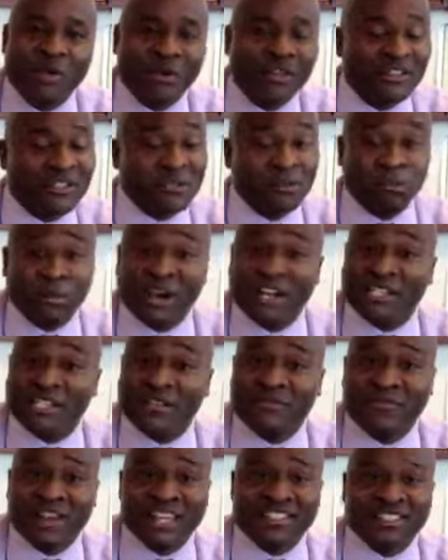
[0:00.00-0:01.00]
Sprint has
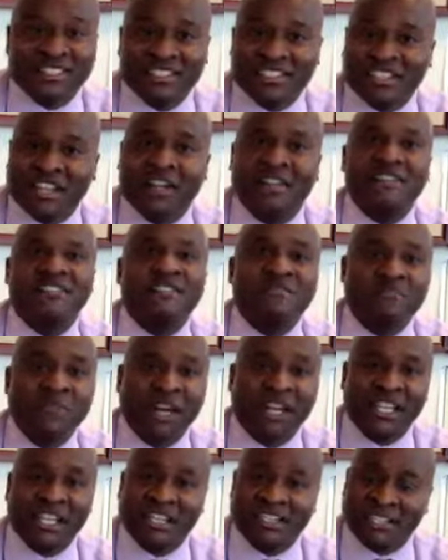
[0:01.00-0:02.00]
invested tons of
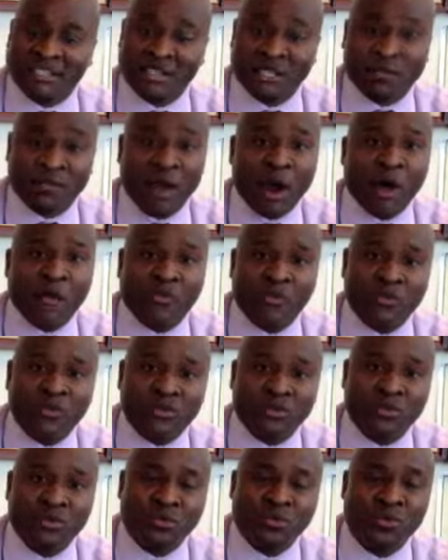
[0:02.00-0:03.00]
money into this powerful
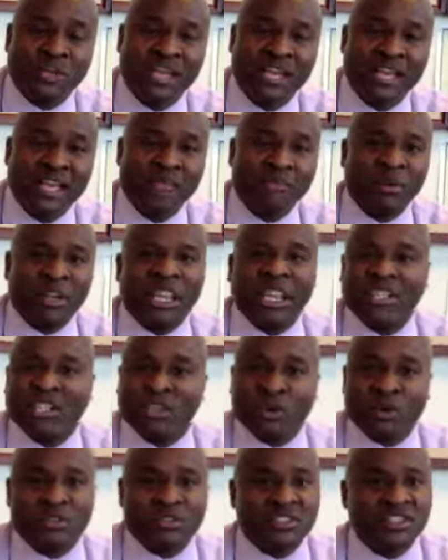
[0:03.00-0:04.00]
tool, but it
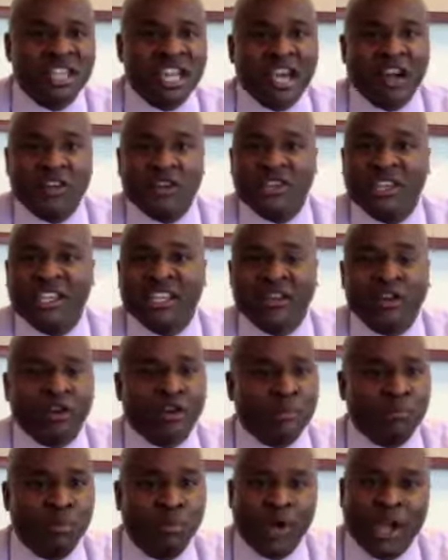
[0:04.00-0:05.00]
drills down in on
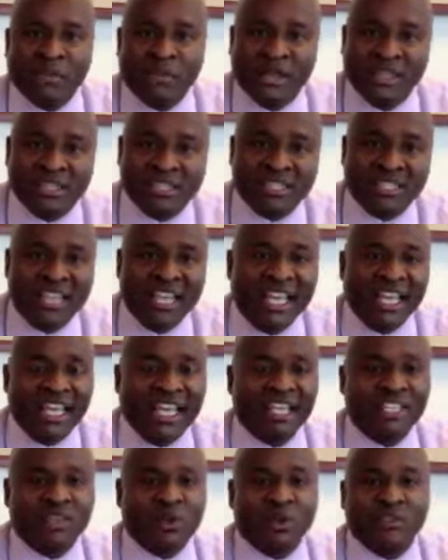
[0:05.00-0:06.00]
appointments,
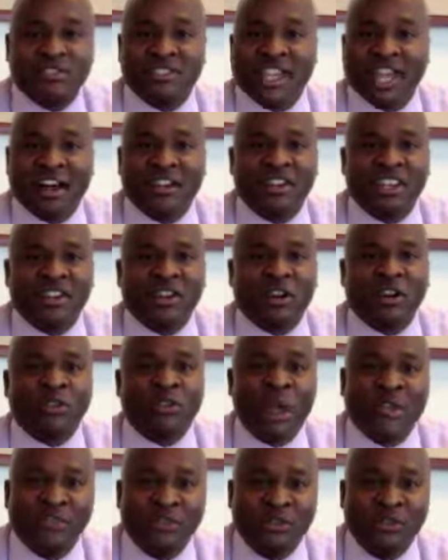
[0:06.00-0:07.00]
it drills down in on
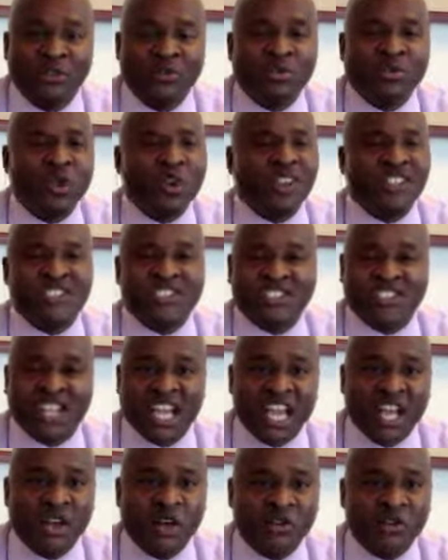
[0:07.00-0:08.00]
revenue, on
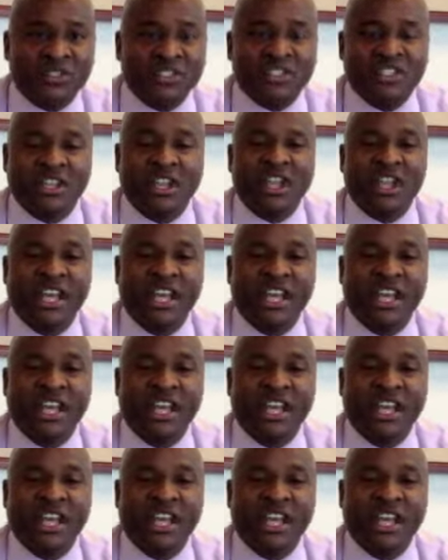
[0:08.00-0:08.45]
sales.